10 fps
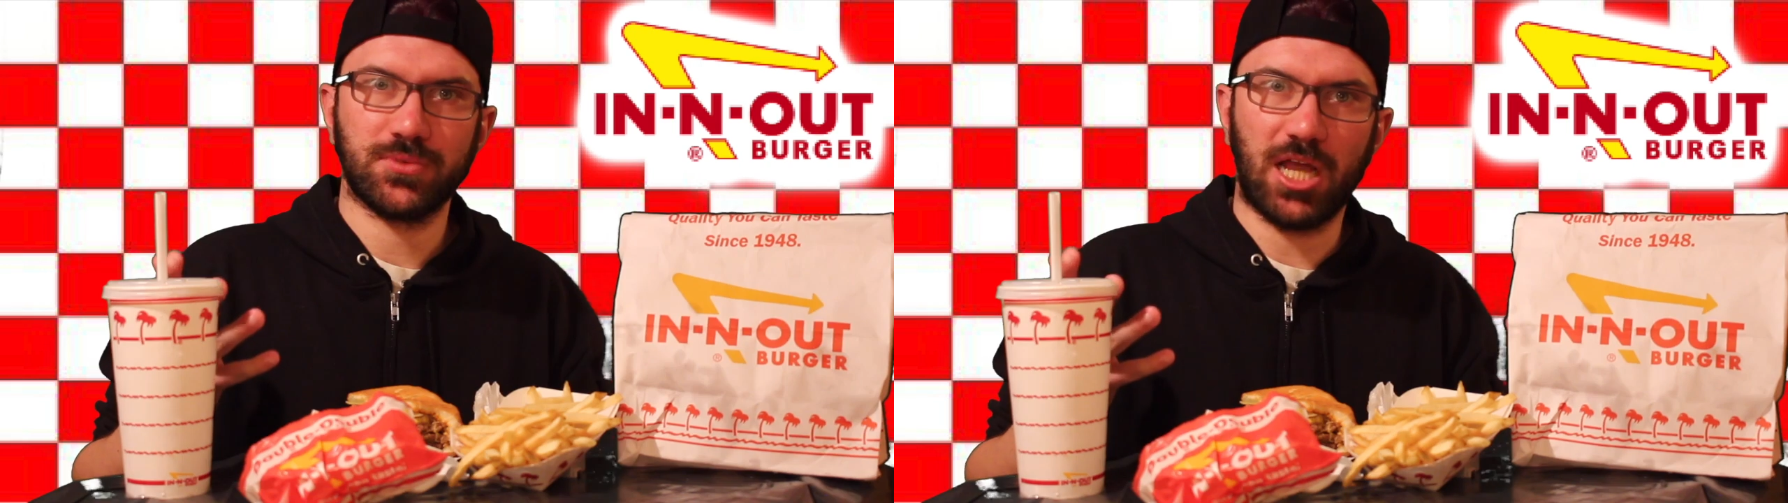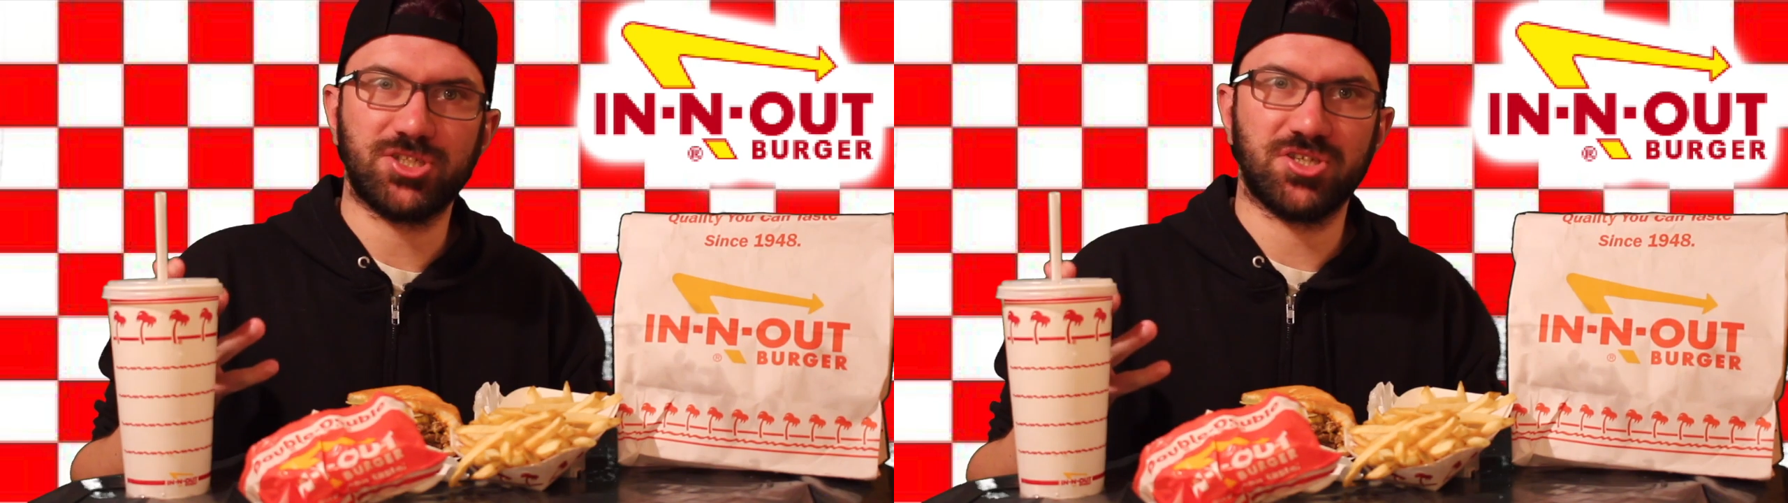
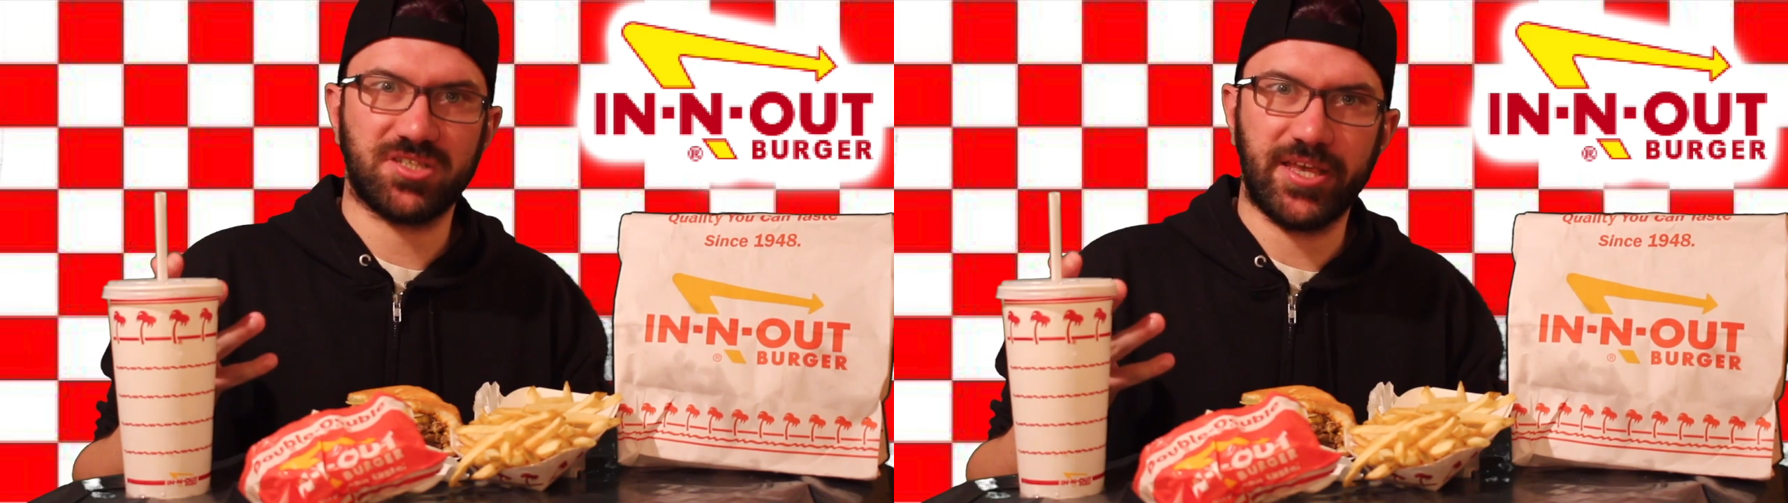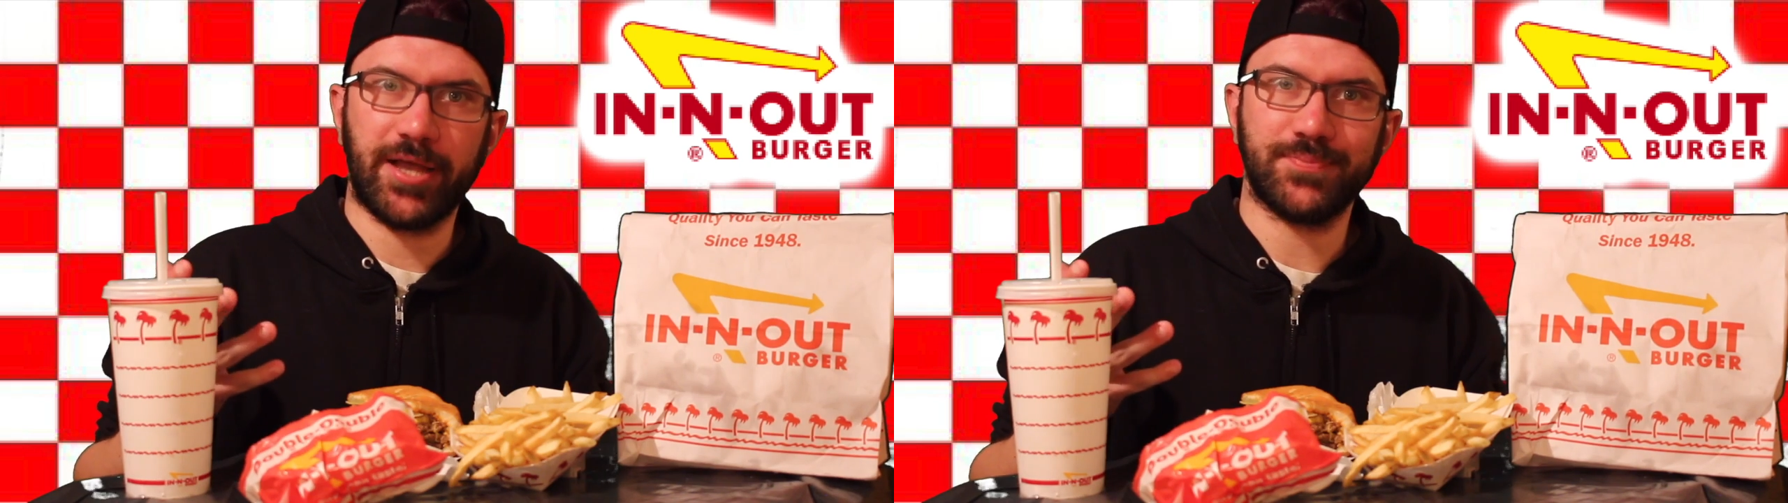I should
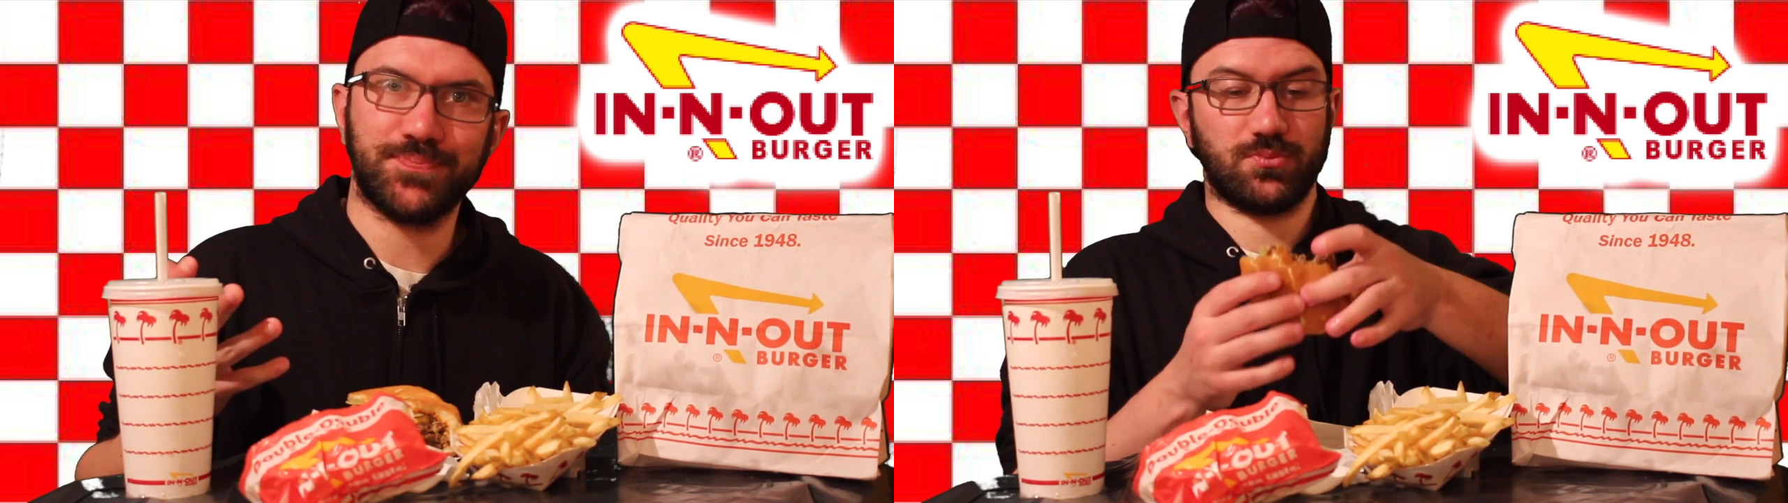say.